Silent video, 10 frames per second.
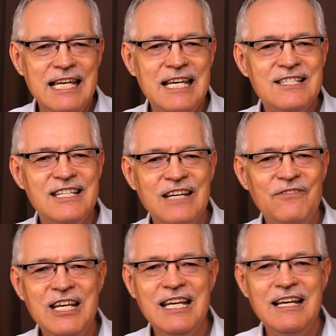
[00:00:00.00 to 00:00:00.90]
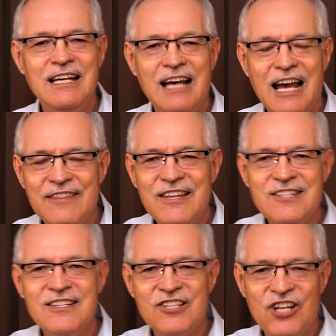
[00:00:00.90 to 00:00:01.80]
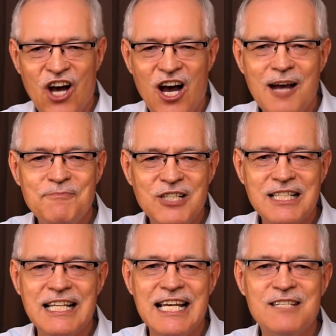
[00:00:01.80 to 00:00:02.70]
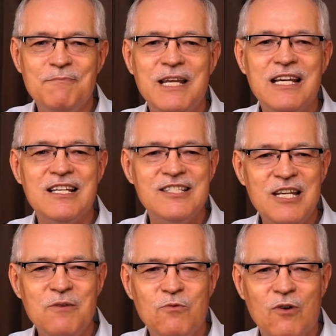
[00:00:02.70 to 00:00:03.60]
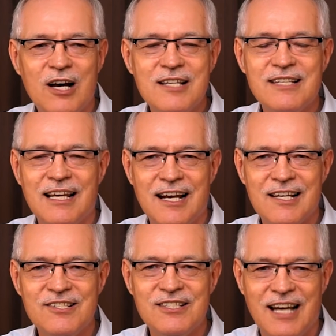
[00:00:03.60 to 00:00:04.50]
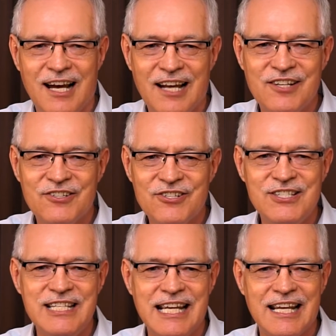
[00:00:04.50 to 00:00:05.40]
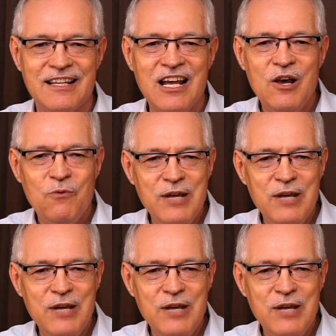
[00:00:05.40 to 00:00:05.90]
He is giving this as an object lesson because he wants us to understand